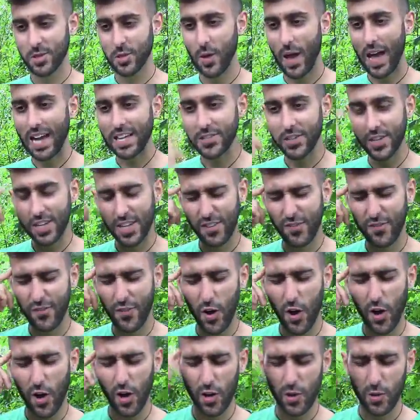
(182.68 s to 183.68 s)
actually
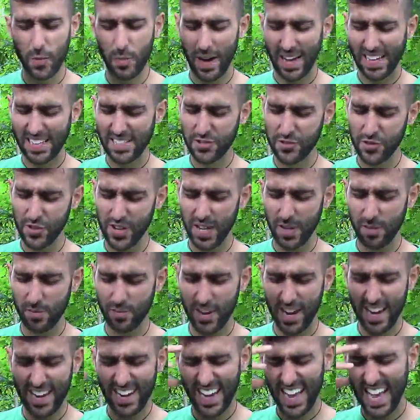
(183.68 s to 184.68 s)
follow my dream,
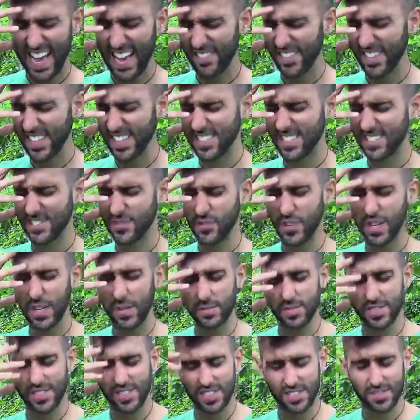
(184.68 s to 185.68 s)
right? I have these
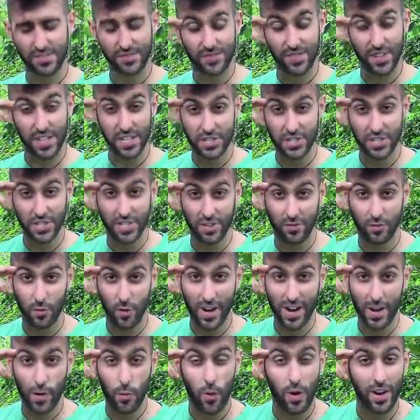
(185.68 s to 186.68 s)
dreams, this vision of
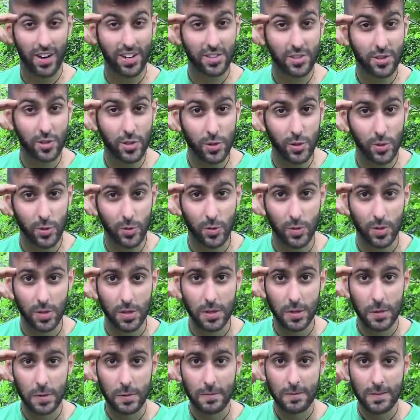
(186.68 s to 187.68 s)
what I want to do.
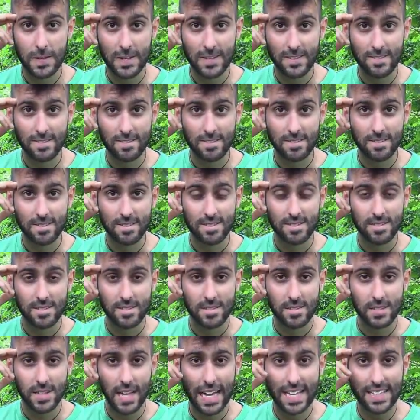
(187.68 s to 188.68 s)

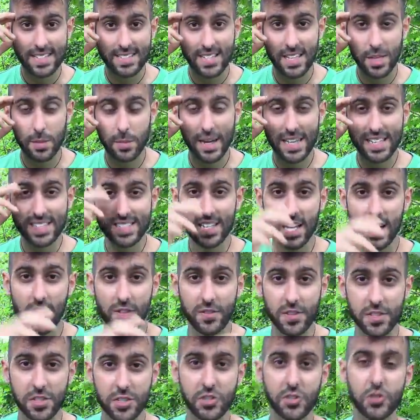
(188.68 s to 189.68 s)
I see myself
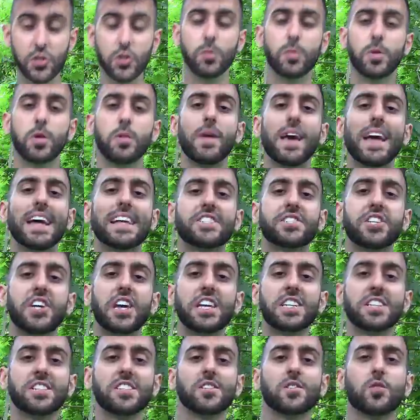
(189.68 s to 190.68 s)
as Superman,
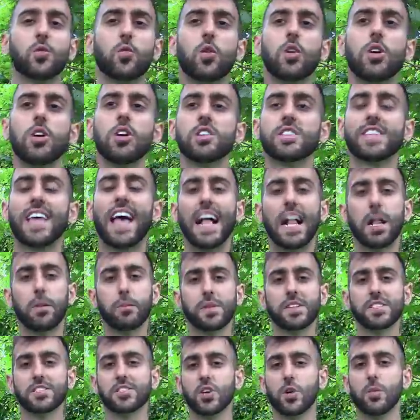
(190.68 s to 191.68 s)
changing the world,
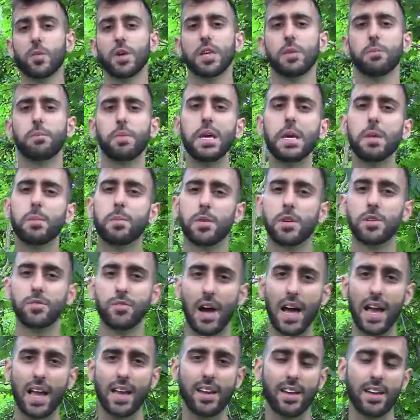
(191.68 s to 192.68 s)
helping so many people,
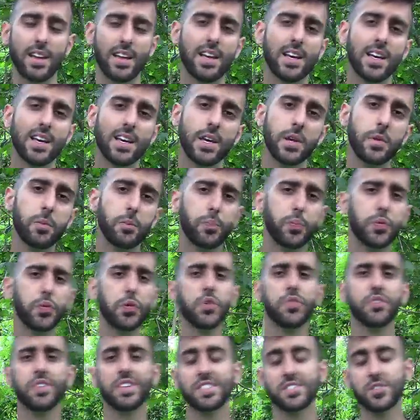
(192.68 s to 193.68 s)
right?
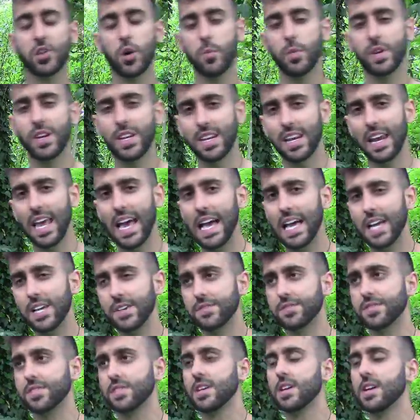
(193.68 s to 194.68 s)
Improving so many
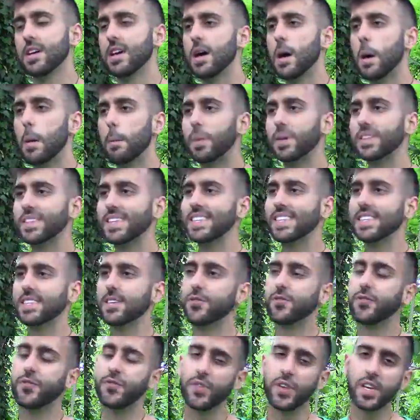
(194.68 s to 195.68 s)
lives. But then the
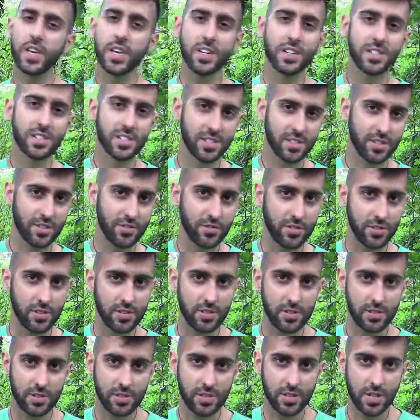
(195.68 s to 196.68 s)
fears
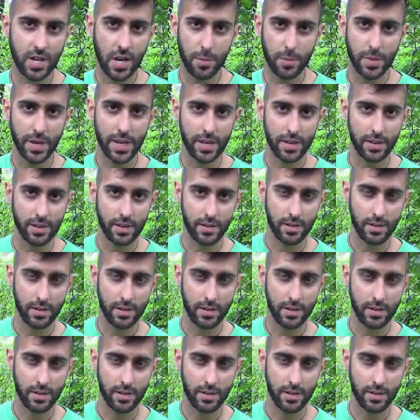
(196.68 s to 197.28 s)
come in.